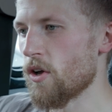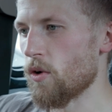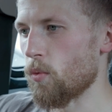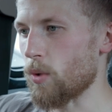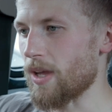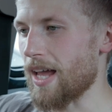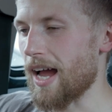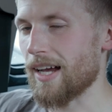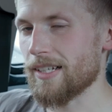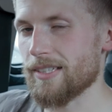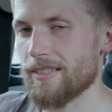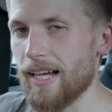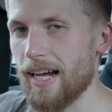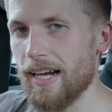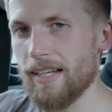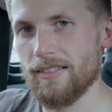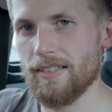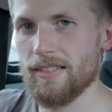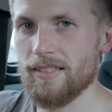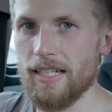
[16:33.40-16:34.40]
we are
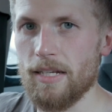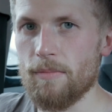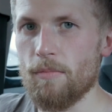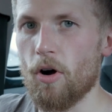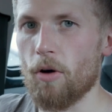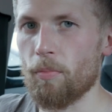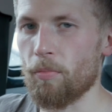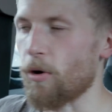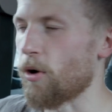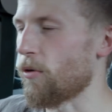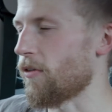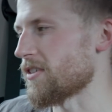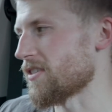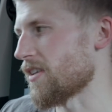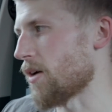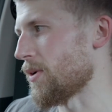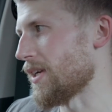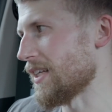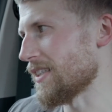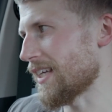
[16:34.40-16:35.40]
starting to see more progress
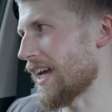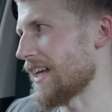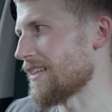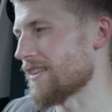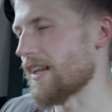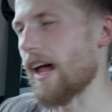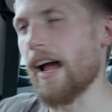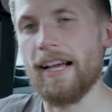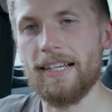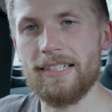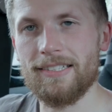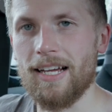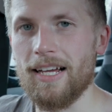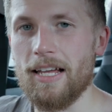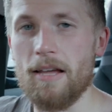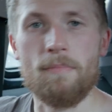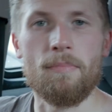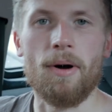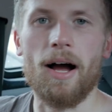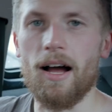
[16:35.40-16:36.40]
now, and it's getting to that
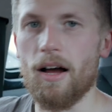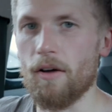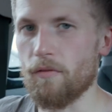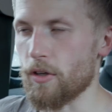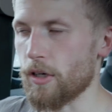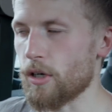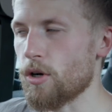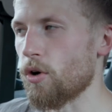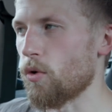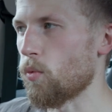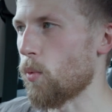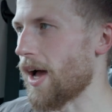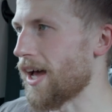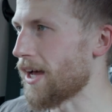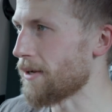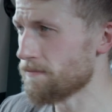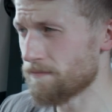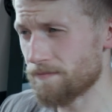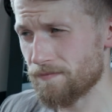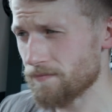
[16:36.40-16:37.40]
exciting part of the cut
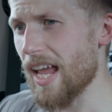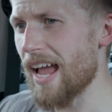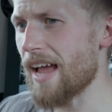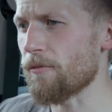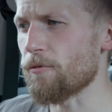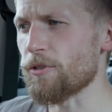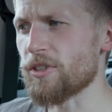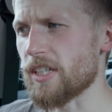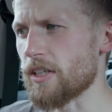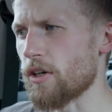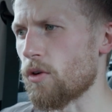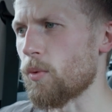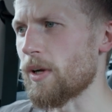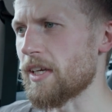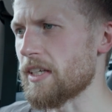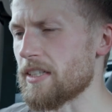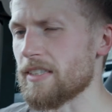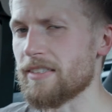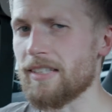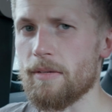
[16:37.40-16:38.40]
where every single
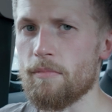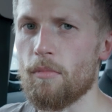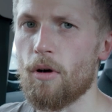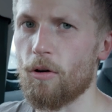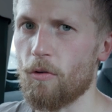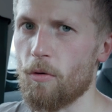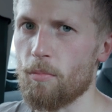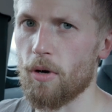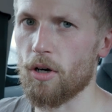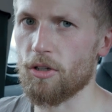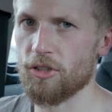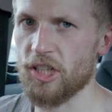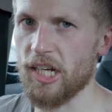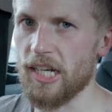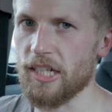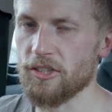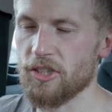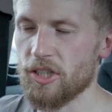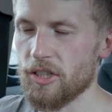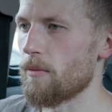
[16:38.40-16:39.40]
week you see more and more
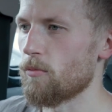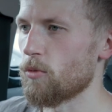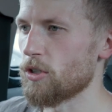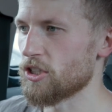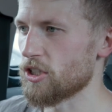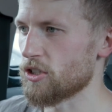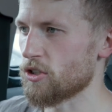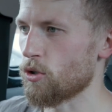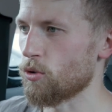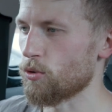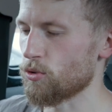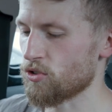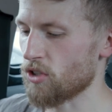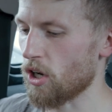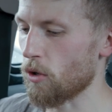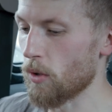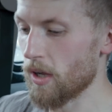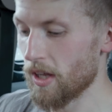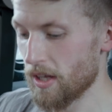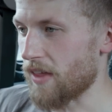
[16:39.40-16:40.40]
change, which is cool.
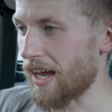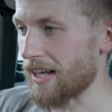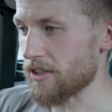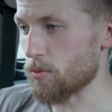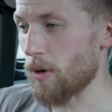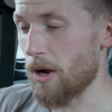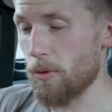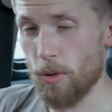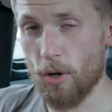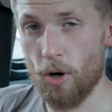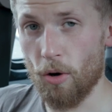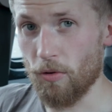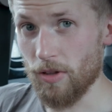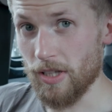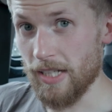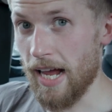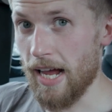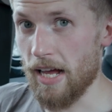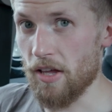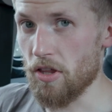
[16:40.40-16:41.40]
So that's where we're
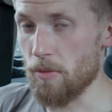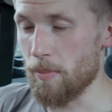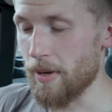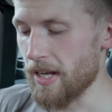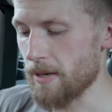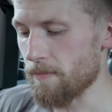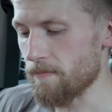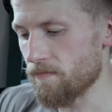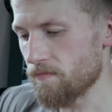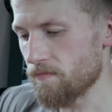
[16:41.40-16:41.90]
currently at the minute.